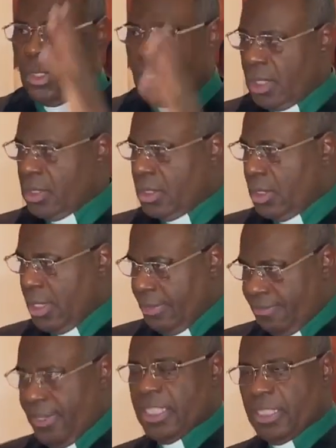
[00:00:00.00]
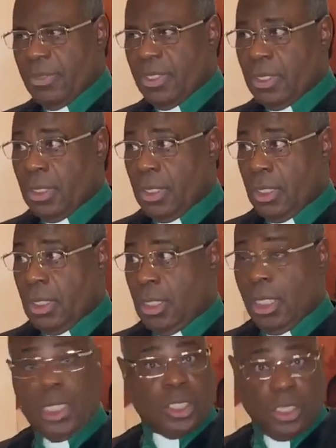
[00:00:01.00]
this investment
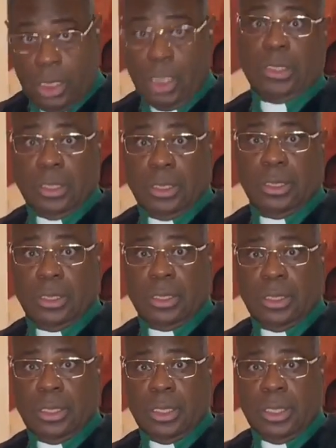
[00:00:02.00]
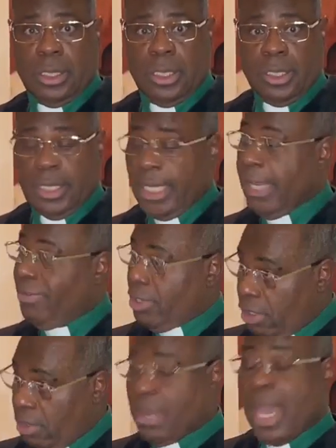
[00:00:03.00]
is good. They have a
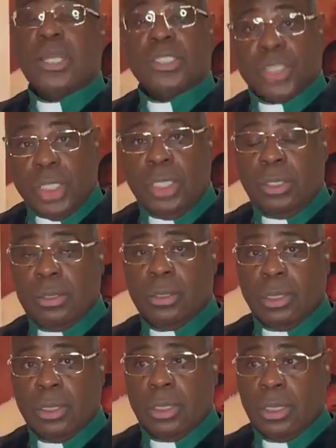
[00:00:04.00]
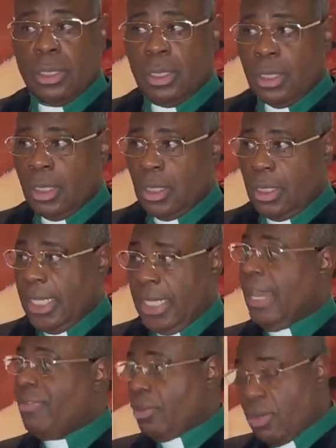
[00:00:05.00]
good balance sheet. They
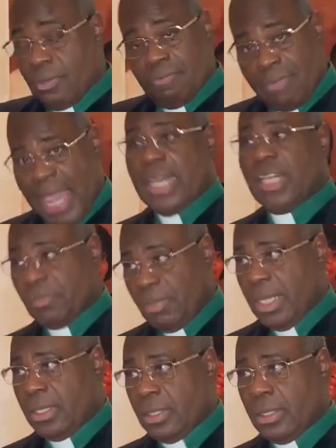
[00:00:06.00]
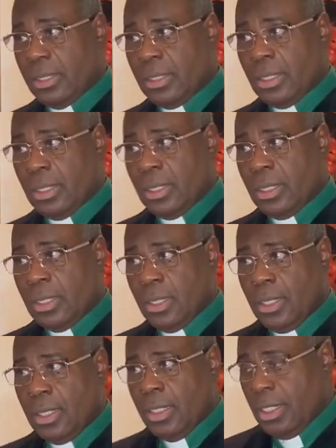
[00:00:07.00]
have good management.
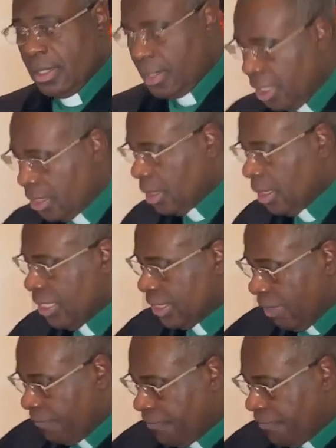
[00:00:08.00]
This is a